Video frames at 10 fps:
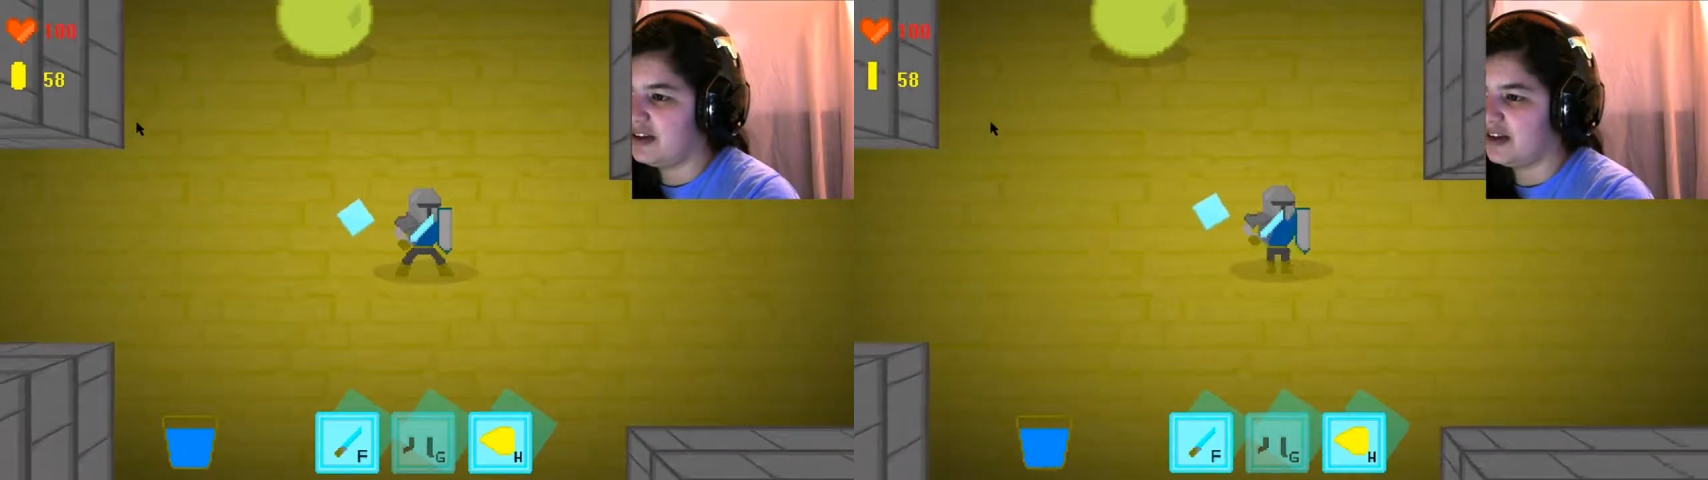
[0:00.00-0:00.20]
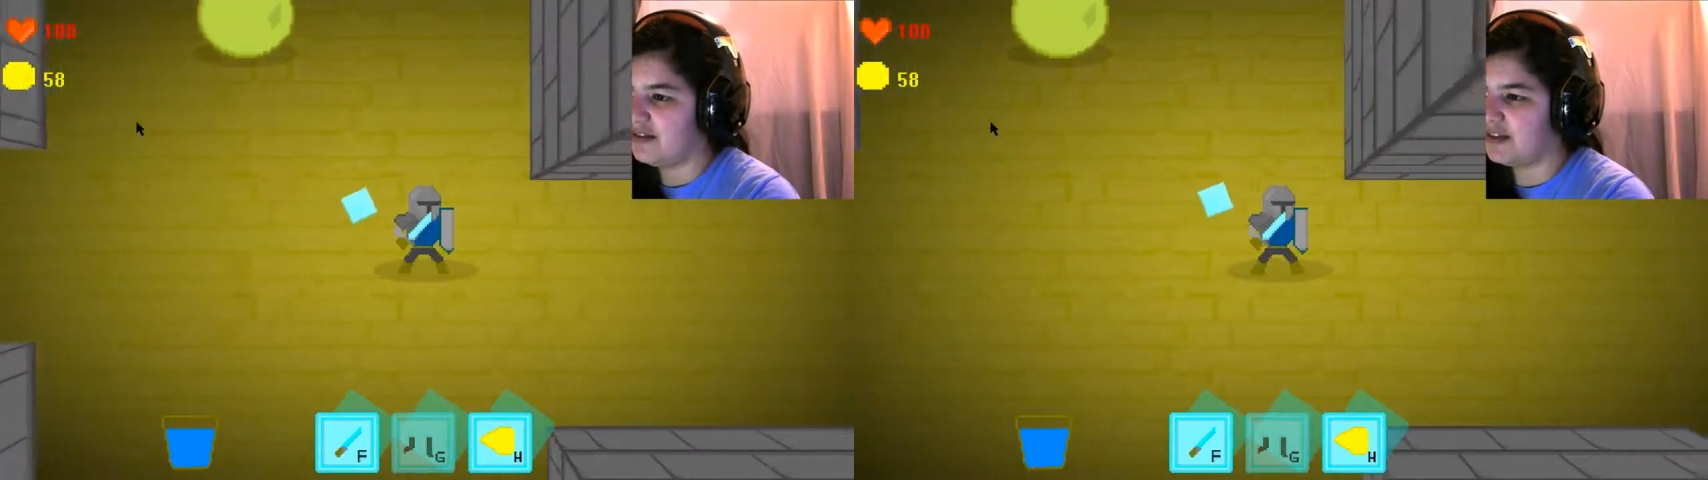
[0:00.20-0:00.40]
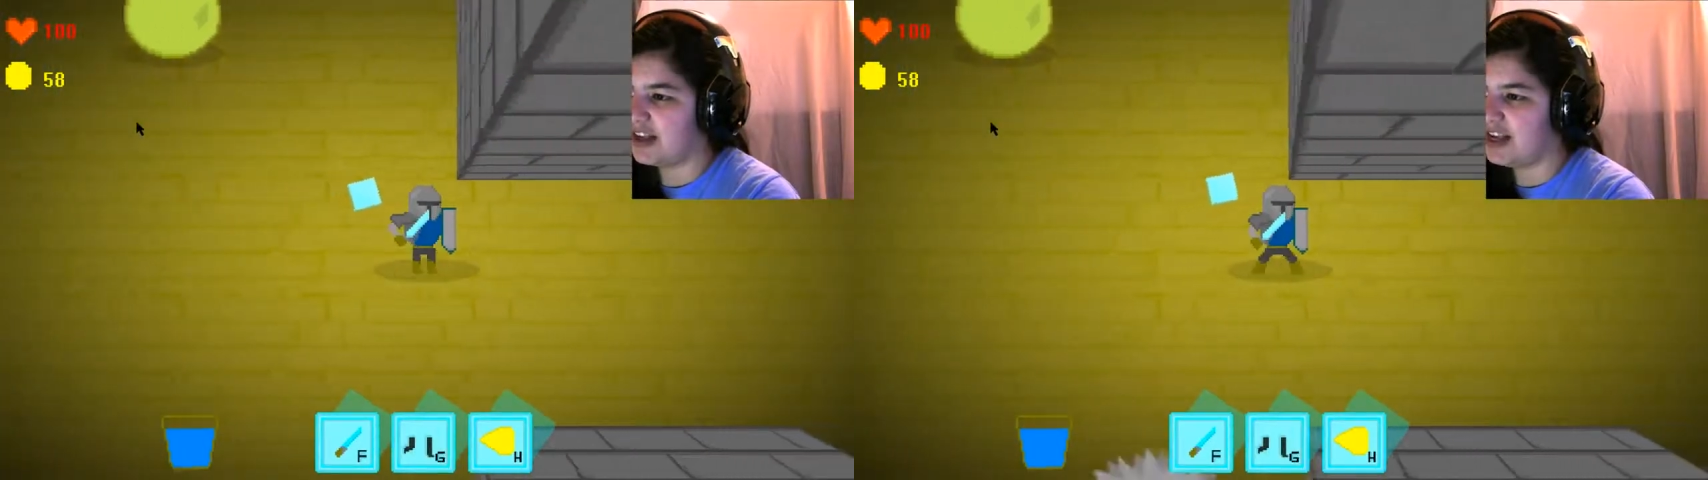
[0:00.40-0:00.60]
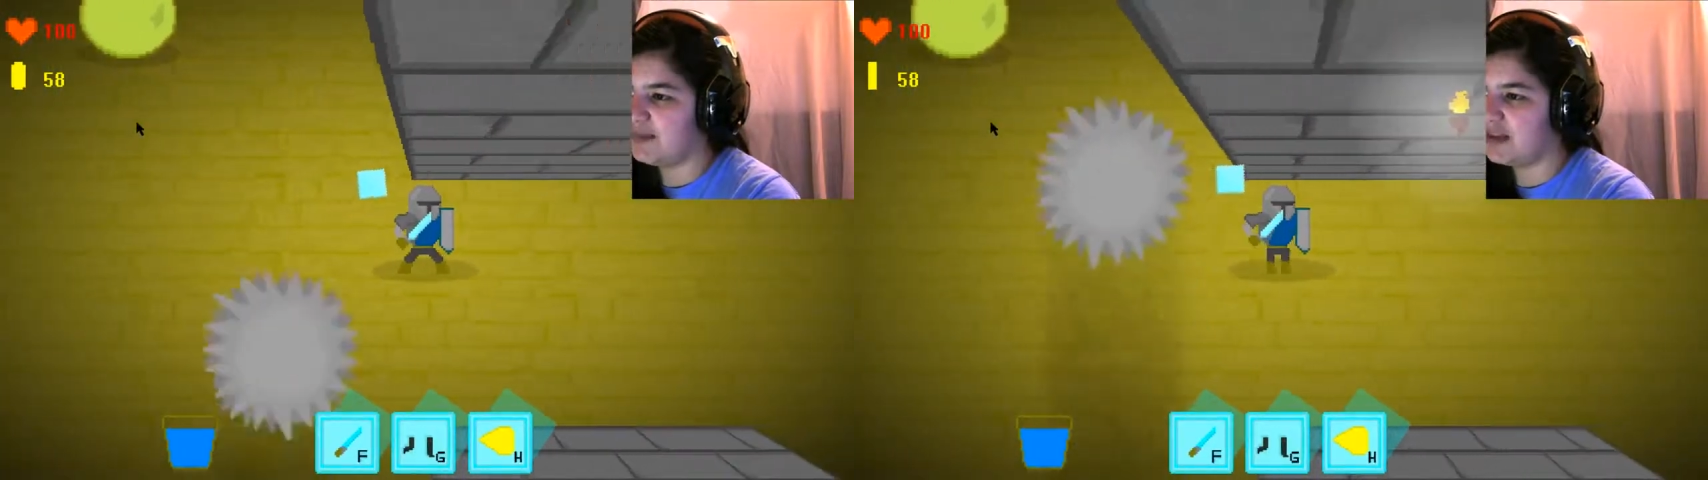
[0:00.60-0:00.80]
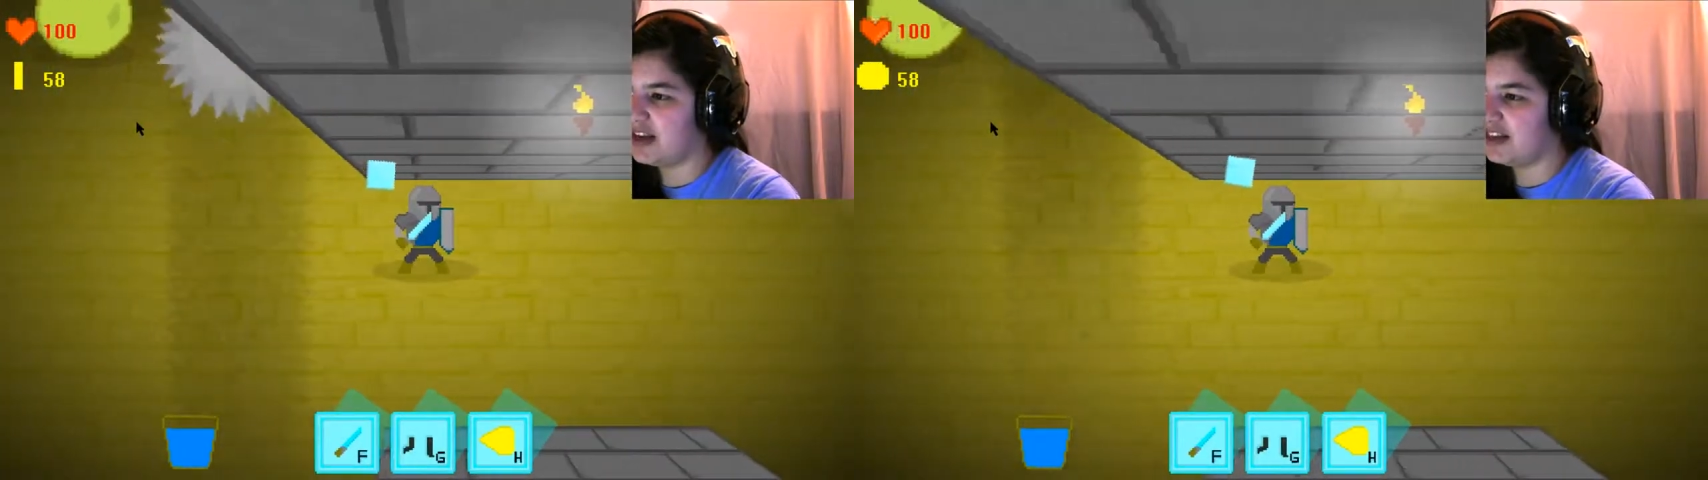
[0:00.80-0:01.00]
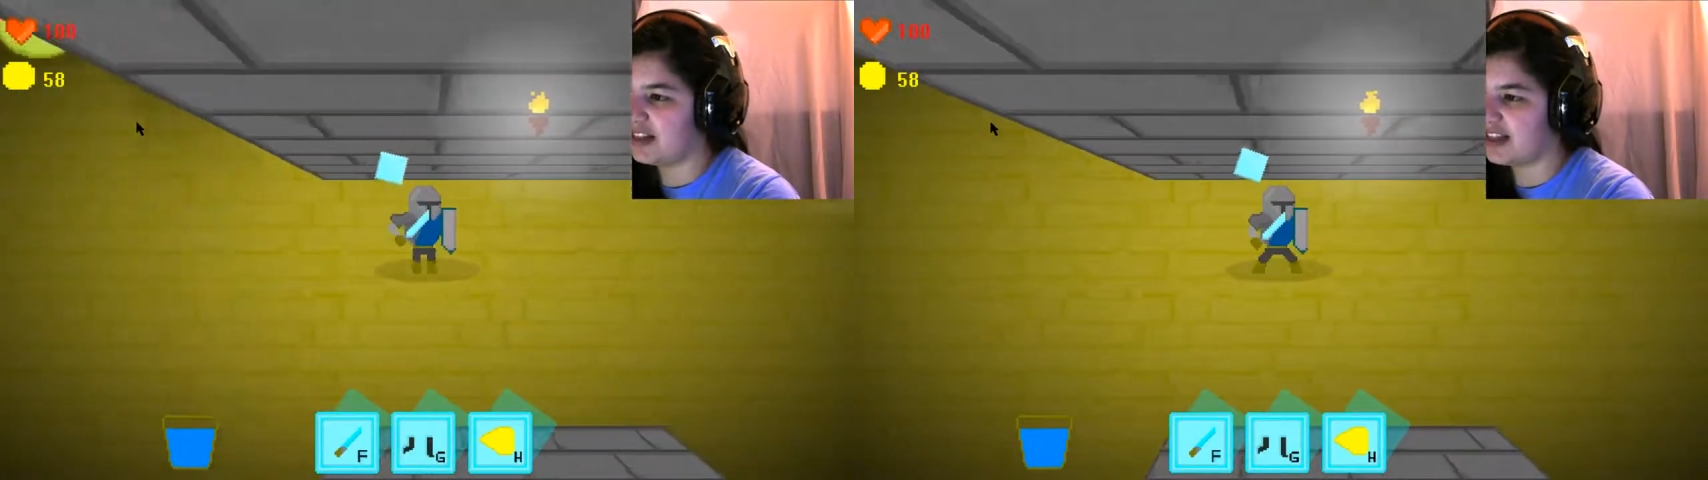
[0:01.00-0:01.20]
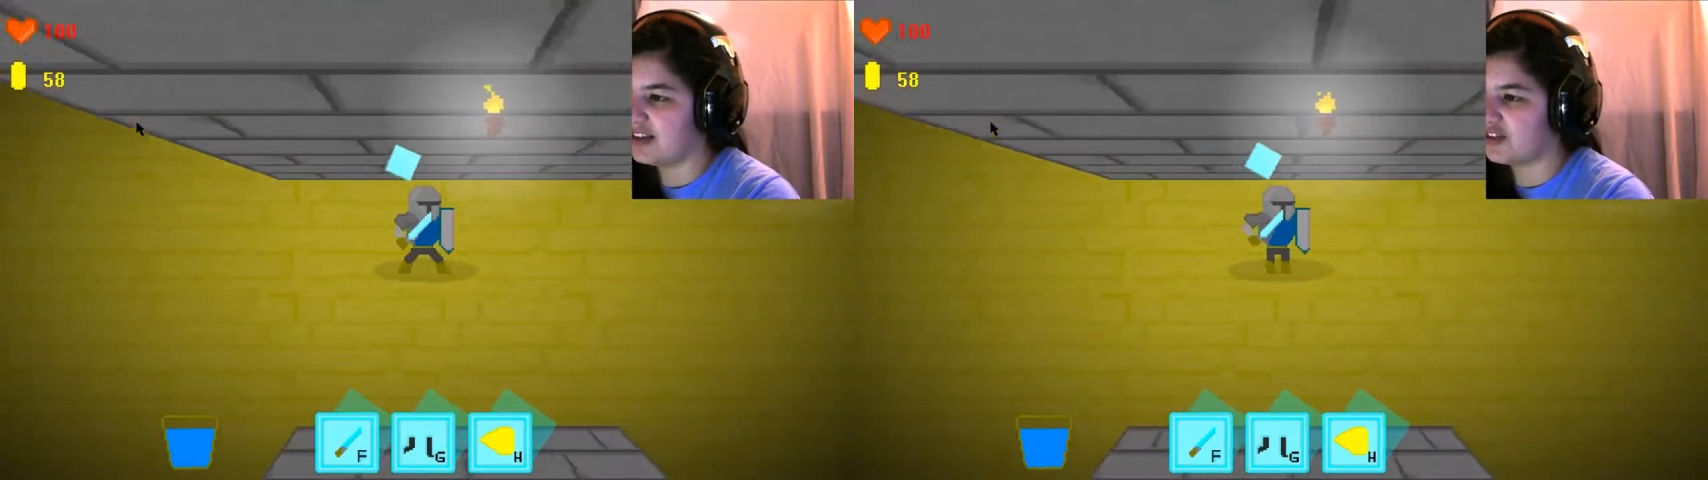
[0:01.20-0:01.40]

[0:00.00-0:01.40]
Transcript: If you keep getting the thing